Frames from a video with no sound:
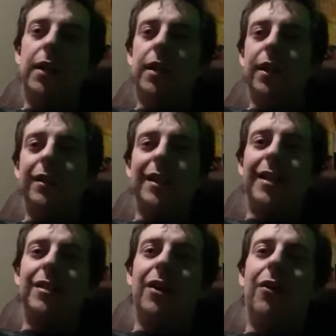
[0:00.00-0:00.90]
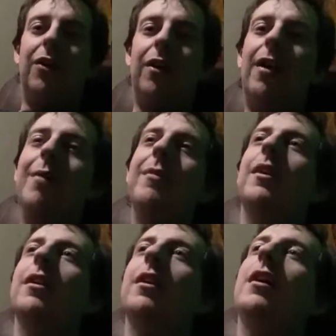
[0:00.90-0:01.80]
Because that's how hard I've
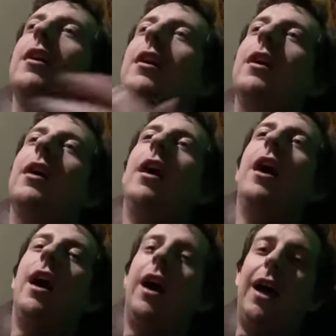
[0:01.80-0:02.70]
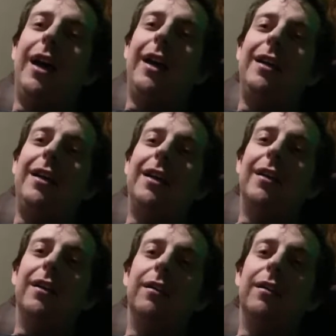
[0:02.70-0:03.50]
been hiding.